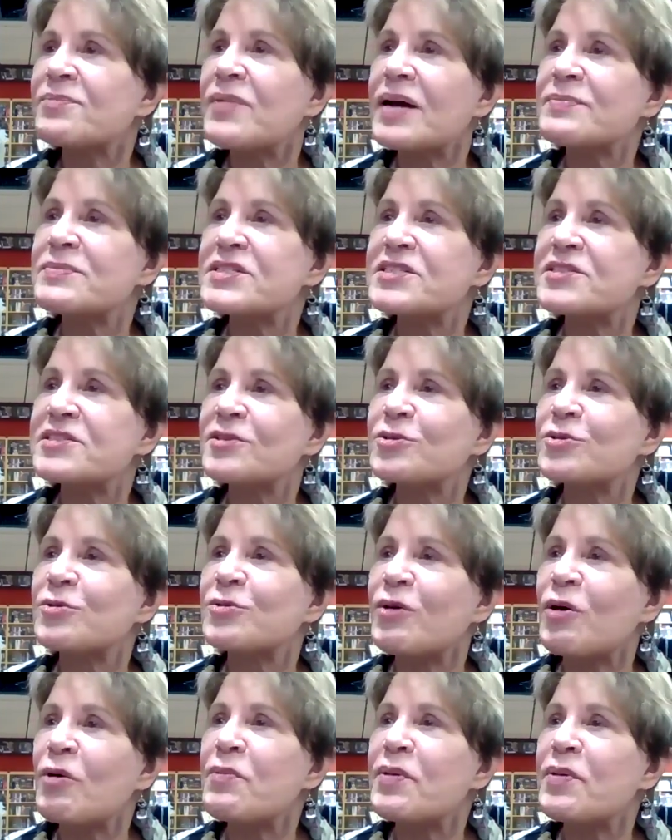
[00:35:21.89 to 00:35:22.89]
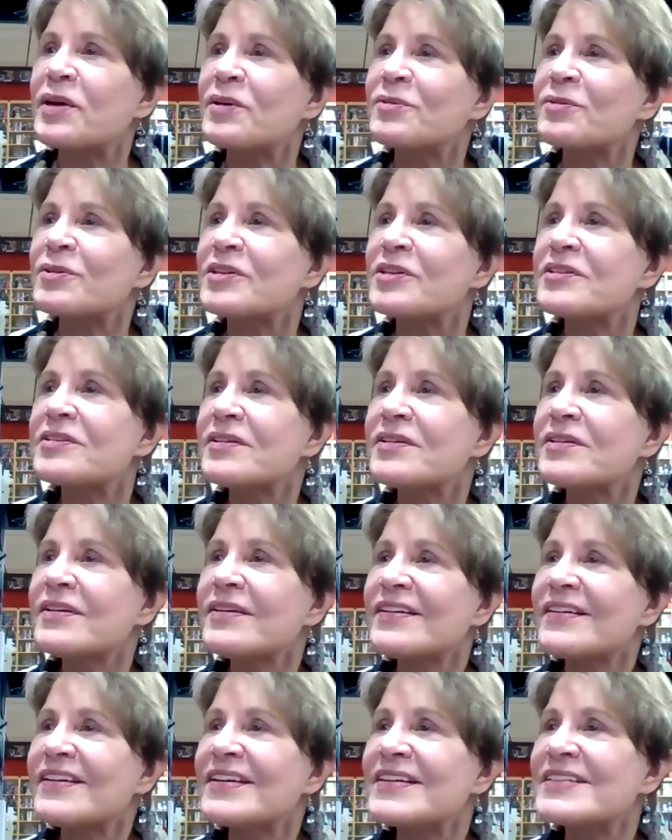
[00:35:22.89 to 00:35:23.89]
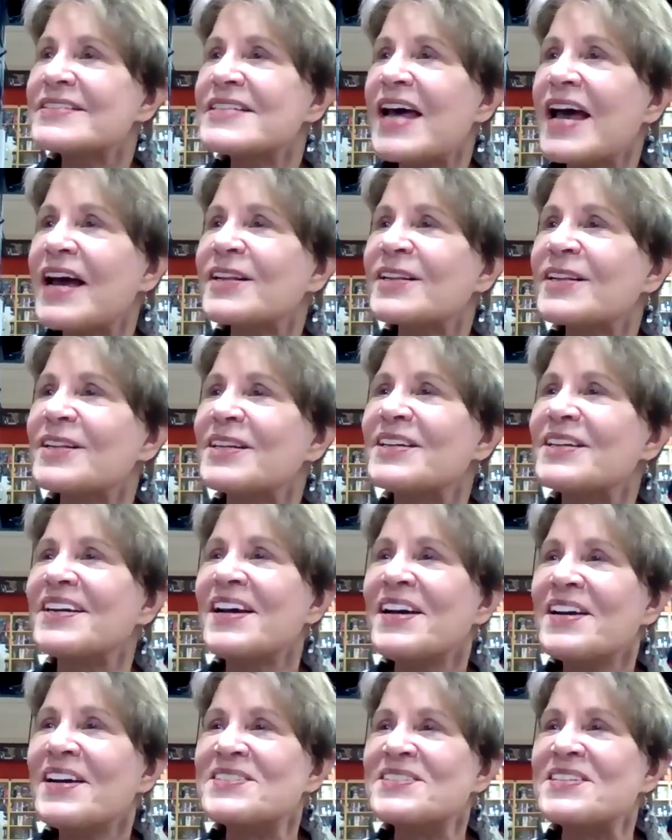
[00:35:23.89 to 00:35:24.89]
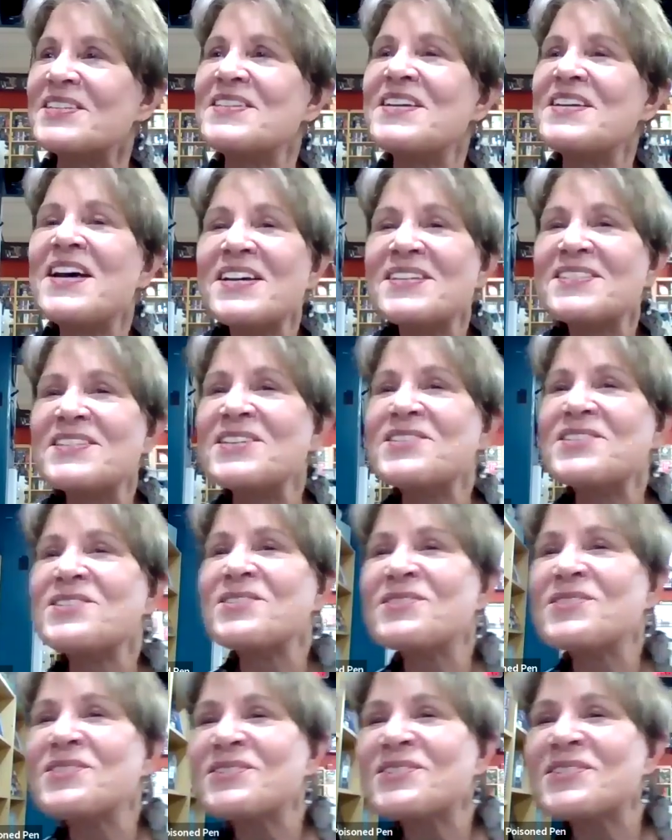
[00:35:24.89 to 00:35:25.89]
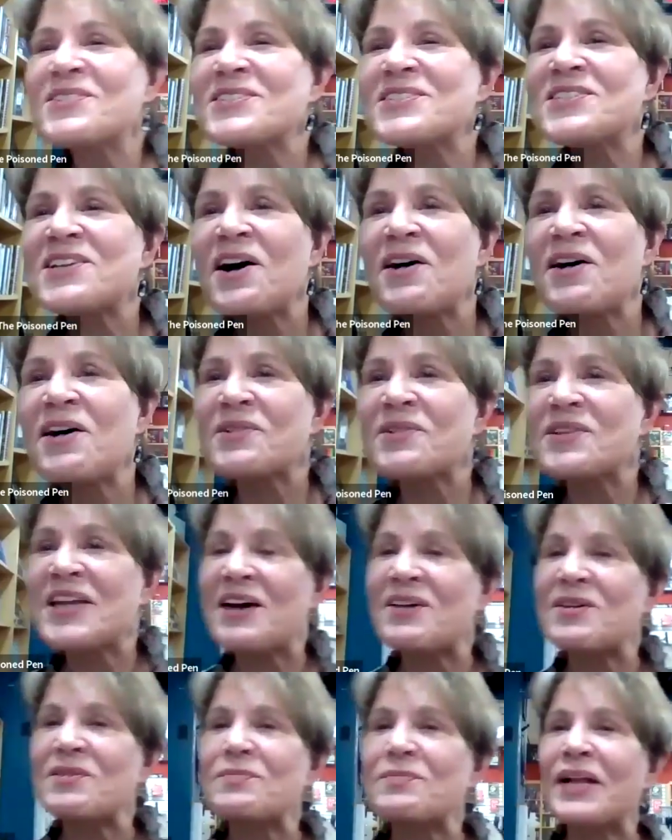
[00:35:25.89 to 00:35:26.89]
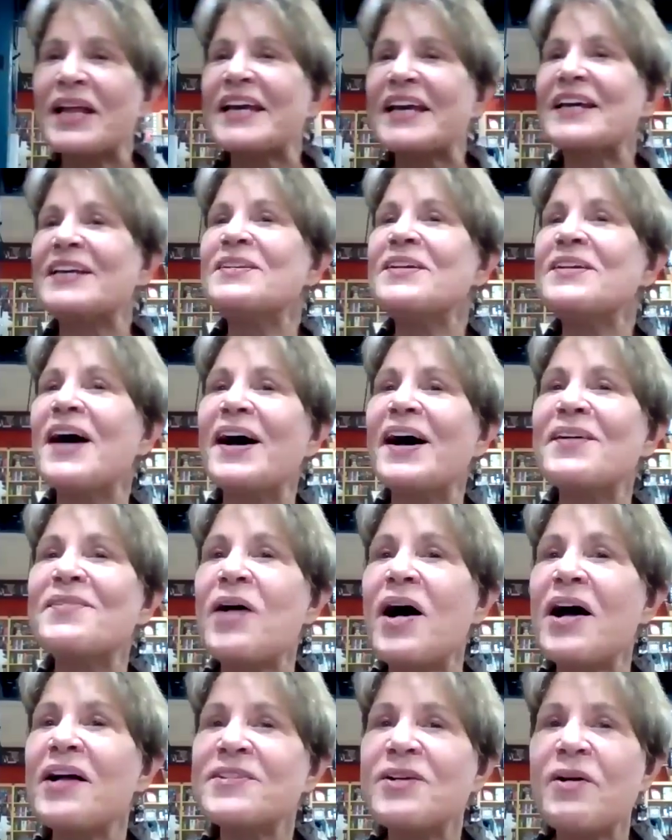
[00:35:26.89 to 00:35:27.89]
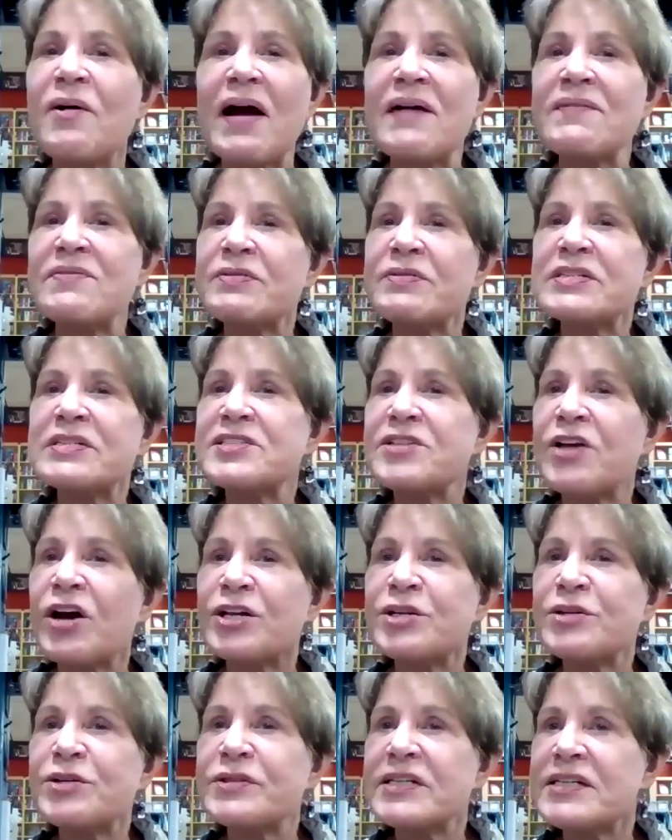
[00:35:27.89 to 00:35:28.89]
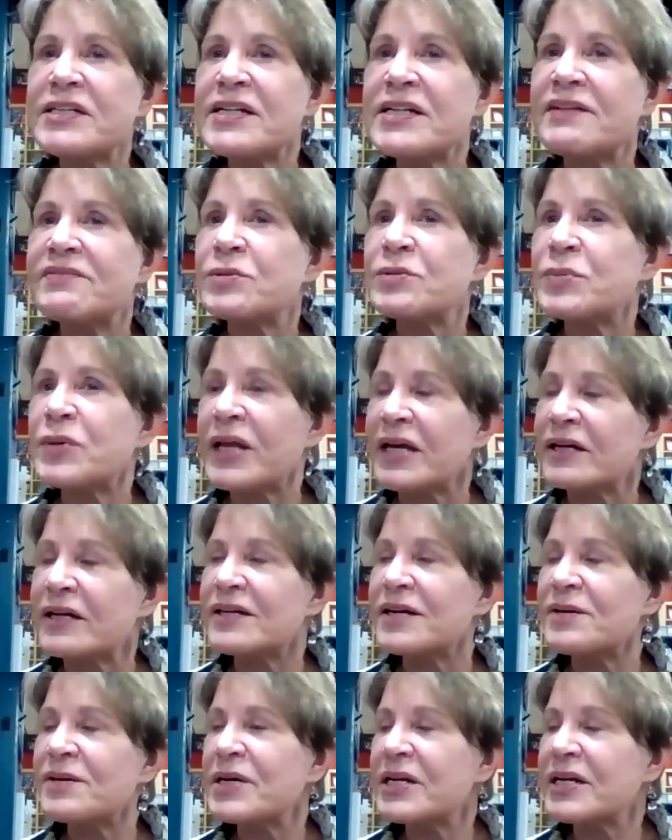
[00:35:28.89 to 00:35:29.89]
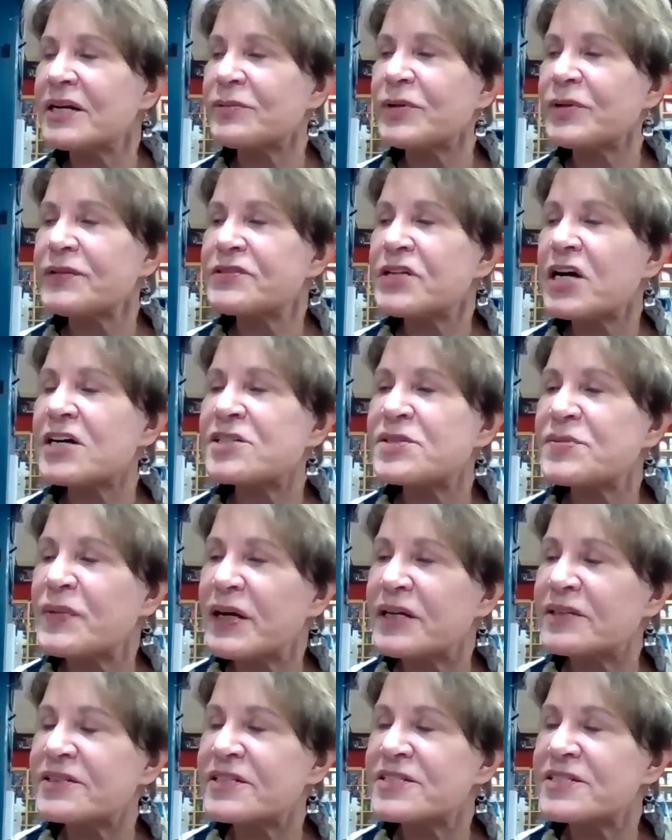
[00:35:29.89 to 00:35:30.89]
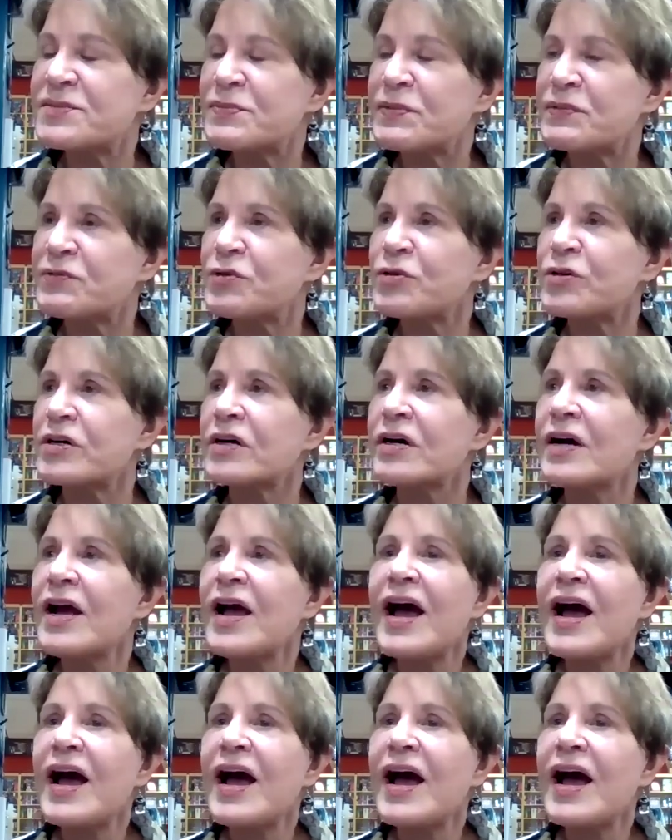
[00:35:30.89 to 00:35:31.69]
I'm still groping with exactly since you do this all without a plan. Although I've always thought you did have a plan. I mean, we've talked about this before.